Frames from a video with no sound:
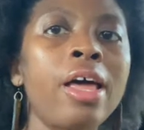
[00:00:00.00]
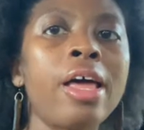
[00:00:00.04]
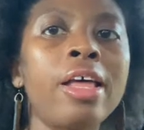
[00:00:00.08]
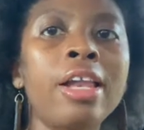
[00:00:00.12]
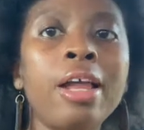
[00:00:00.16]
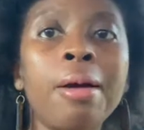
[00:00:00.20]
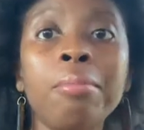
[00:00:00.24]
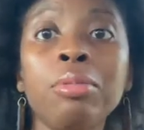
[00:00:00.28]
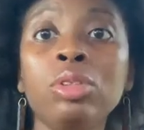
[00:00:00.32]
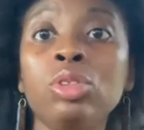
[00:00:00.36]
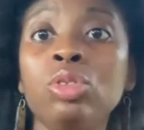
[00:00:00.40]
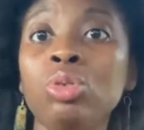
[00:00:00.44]
and
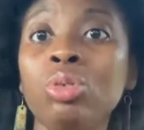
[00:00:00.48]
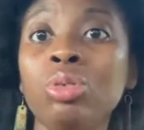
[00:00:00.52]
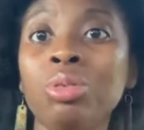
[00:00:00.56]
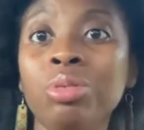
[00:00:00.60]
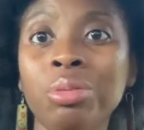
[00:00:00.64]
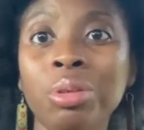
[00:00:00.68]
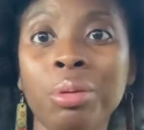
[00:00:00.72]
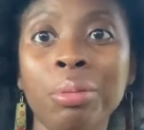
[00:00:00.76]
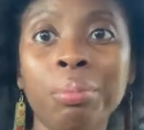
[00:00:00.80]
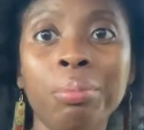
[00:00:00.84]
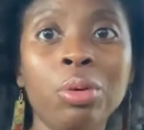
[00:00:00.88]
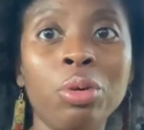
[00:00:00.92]
I'm going to
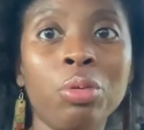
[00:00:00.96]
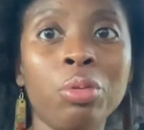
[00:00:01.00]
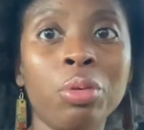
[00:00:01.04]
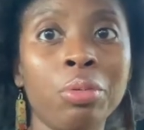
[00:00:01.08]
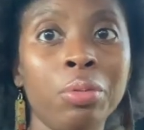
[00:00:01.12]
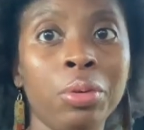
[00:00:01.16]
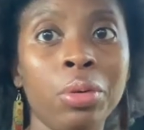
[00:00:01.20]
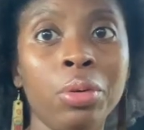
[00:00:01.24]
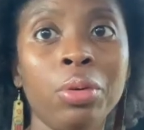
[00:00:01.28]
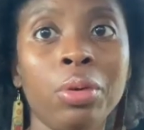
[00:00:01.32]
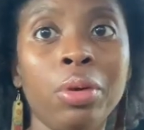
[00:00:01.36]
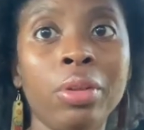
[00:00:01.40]
do a book
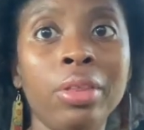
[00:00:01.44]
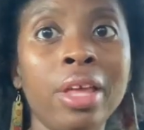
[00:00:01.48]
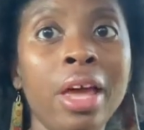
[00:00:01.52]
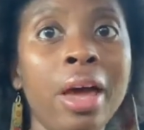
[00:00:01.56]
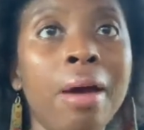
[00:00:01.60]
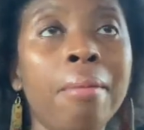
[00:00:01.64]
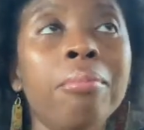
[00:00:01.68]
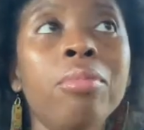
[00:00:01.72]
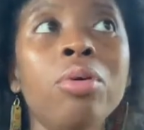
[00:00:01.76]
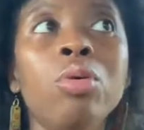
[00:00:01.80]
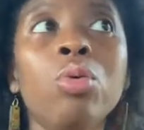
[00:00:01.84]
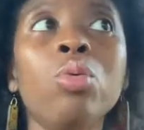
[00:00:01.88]
review on
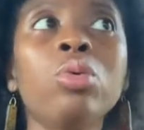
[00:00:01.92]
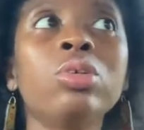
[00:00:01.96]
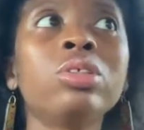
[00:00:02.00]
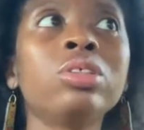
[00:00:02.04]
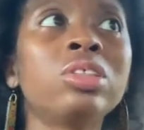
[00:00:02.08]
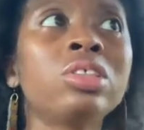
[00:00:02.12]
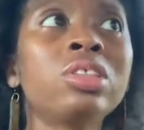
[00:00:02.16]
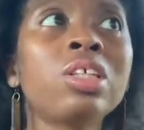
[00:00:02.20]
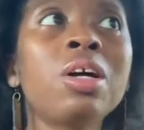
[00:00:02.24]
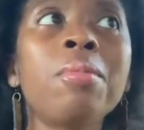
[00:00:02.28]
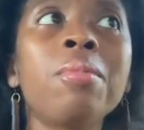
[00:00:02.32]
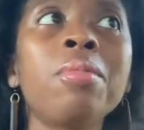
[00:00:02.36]
that, but
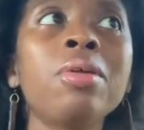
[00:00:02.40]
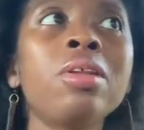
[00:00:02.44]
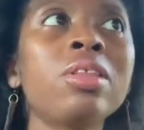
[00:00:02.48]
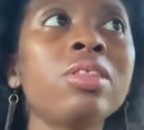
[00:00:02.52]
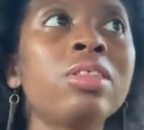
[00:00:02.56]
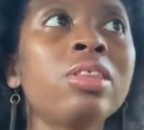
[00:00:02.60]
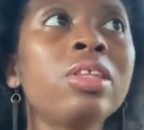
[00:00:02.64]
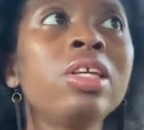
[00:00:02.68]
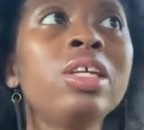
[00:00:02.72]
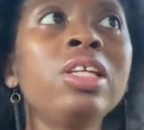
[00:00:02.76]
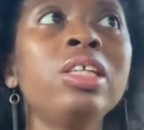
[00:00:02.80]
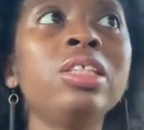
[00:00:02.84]
some of the
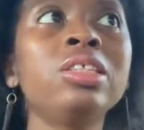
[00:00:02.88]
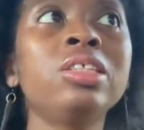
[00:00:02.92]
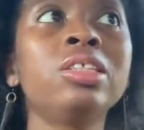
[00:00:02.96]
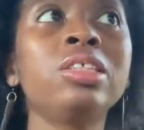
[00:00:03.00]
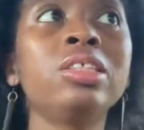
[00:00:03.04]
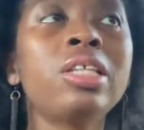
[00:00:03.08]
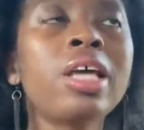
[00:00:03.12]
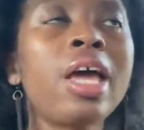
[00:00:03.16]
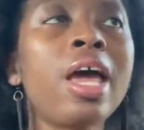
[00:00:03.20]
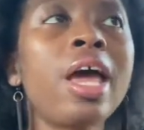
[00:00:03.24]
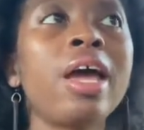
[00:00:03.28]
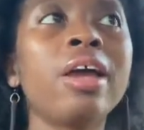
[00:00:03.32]

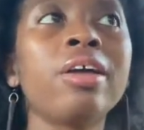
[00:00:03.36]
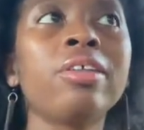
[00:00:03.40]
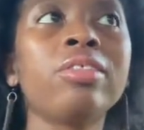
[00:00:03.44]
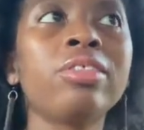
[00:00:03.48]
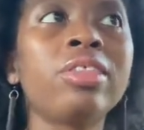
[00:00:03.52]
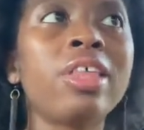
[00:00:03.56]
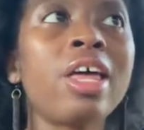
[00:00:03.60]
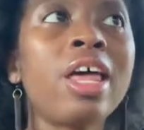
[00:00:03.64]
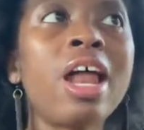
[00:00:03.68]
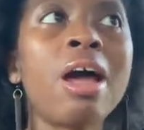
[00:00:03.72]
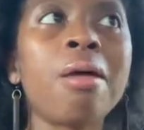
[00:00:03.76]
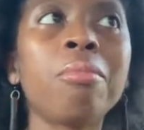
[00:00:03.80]
things that
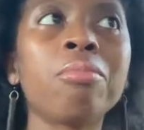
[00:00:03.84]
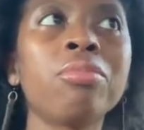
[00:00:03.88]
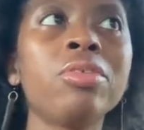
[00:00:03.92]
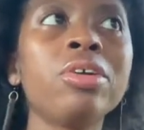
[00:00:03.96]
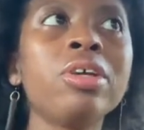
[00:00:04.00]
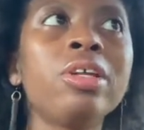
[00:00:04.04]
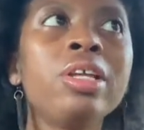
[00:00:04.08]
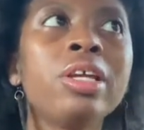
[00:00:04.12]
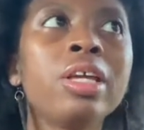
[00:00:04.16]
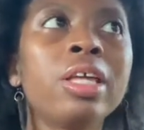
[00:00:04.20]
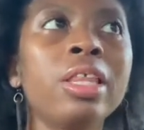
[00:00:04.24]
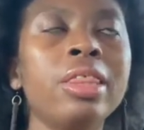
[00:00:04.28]
I'm
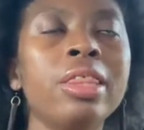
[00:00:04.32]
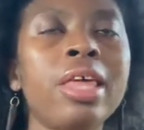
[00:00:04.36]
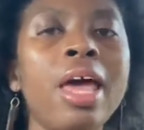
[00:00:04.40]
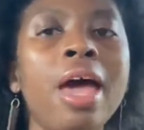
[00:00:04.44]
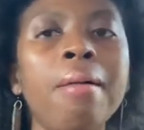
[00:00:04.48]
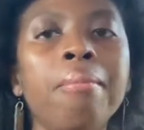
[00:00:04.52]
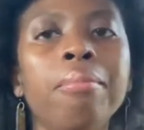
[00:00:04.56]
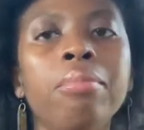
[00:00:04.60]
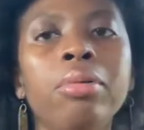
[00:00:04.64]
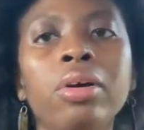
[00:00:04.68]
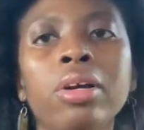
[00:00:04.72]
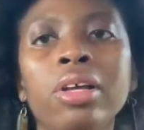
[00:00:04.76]
reading in
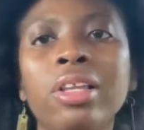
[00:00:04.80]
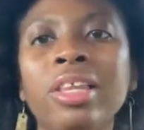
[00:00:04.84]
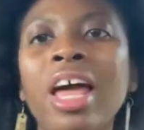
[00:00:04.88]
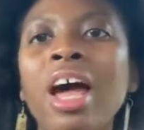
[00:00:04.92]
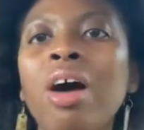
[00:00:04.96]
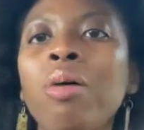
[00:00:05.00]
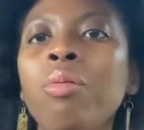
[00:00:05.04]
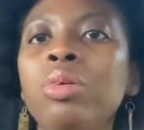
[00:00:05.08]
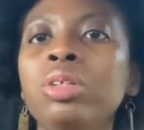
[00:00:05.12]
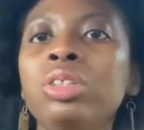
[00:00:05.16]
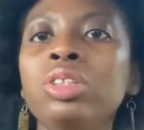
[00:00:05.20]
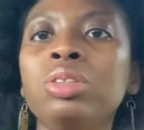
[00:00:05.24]
that book, and
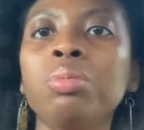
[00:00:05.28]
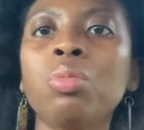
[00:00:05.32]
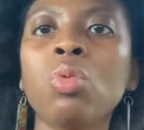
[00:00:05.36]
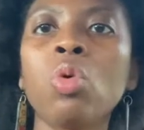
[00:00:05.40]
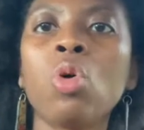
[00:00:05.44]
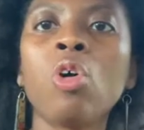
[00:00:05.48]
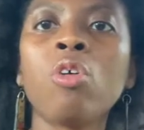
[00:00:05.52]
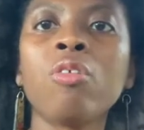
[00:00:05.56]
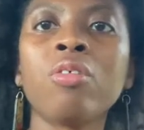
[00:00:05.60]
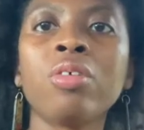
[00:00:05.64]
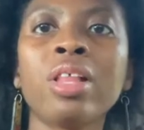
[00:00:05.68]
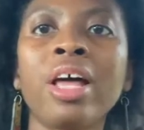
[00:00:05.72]
that one's
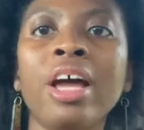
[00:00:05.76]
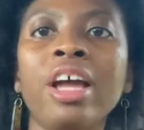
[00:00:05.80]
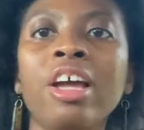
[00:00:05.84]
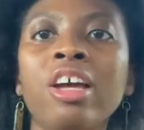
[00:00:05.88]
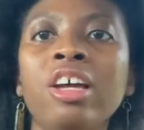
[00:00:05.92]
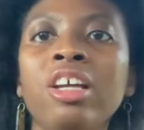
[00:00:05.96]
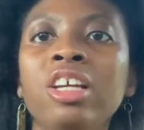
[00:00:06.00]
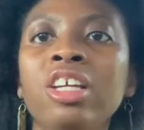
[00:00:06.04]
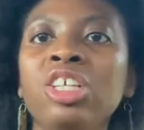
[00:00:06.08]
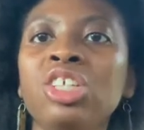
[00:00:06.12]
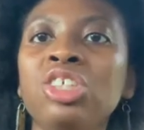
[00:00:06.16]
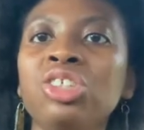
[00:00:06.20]
more of like
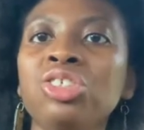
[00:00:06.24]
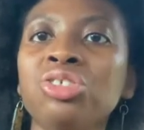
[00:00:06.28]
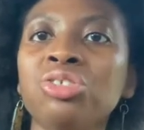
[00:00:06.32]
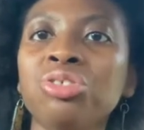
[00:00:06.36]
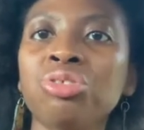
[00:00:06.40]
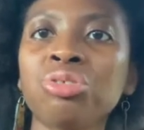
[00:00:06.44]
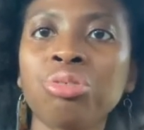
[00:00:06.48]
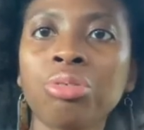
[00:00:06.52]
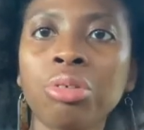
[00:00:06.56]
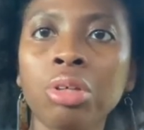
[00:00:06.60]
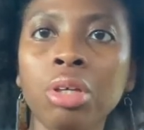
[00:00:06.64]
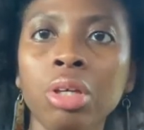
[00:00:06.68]
a
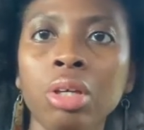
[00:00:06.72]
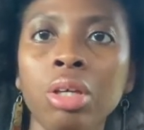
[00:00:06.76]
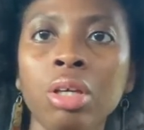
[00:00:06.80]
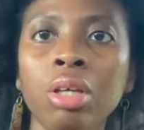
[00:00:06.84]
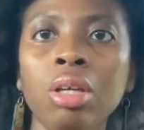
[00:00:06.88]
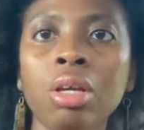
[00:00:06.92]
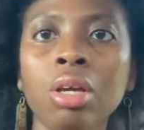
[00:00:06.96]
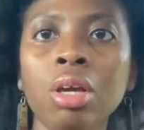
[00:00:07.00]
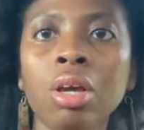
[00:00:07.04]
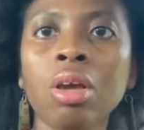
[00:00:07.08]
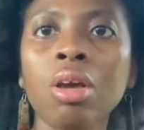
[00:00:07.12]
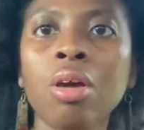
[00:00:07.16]

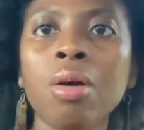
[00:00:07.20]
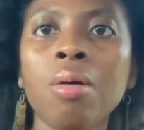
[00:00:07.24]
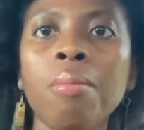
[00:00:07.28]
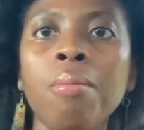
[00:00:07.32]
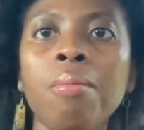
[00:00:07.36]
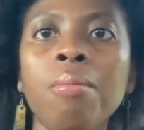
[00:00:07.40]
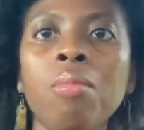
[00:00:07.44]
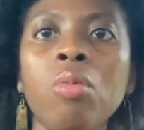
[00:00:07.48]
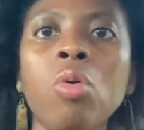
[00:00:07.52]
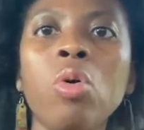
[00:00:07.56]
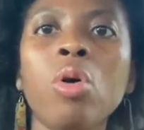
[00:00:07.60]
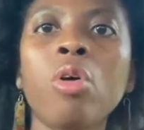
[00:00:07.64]
history,
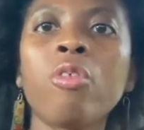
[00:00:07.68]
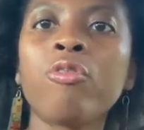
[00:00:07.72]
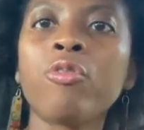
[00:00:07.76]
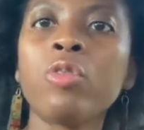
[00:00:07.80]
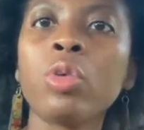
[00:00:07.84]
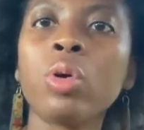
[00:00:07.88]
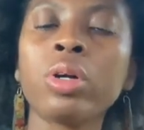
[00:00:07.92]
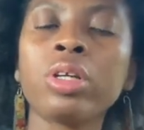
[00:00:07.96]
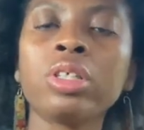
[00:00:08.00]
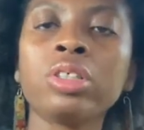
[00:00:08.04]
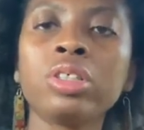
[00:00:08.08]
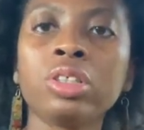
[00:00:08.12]
more
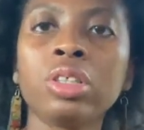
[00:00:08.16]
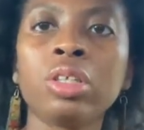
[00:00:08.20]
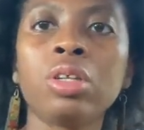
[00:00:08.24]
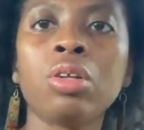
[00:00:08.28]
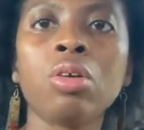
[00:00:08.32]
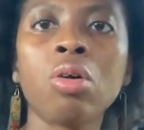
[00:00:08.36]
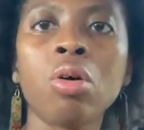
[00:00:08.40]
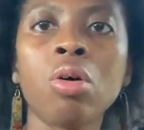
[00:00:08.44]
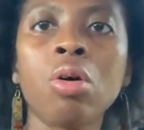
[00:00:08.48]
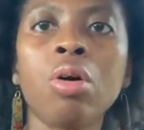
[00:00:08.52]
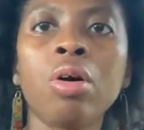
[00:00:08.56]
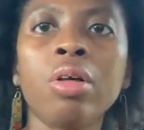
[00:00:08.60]
focusing
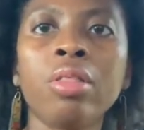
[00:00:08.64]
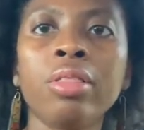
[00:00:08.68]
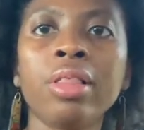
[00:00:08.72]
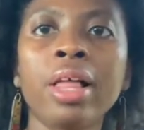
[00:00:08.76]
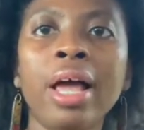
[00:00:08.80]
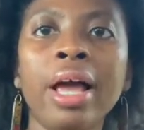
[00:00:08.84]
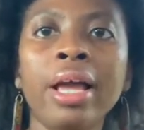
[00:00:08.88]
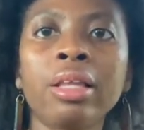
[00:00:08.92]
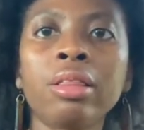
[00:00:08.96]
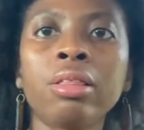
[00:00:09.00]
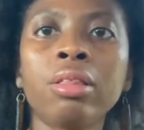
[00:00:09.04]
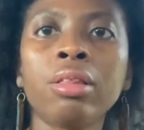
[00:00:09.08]
on
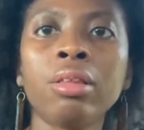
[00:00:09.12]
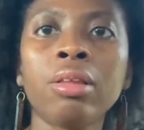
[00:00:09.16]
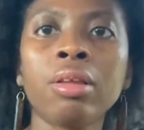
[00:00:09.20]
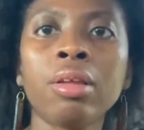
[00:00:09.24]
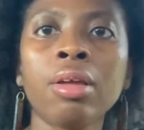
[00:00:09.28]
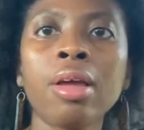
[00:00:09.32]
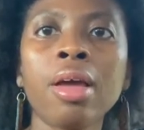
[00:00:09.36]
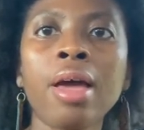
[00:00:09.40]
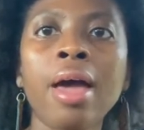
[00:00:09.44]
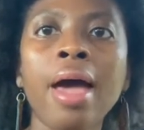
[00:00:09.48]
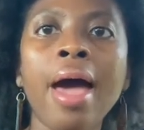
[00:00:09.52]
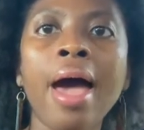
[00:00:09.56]
like
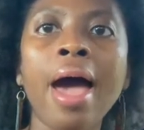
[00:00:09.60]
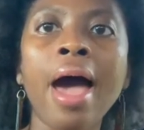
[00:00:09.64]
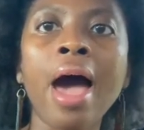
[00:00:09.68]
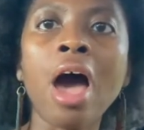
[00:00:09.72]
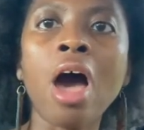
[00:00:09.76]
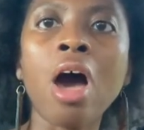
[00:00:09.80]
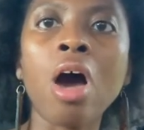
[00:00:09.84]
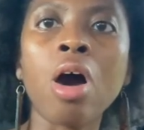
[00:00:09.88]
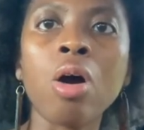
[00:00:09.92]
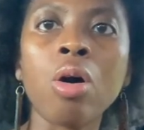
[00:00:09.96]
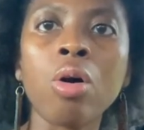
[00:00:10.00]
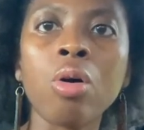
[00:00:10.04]

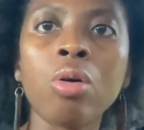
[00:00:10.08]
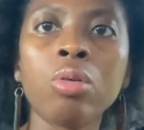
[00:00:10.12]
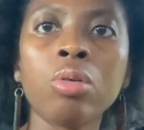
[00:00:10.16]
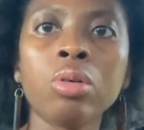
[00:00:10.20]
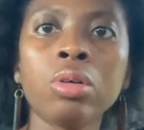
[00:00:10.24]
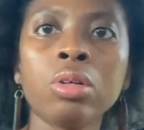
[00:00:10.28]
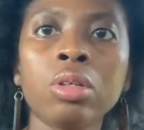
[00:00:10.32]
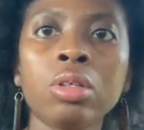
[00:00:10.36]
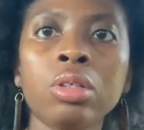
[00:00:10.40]
how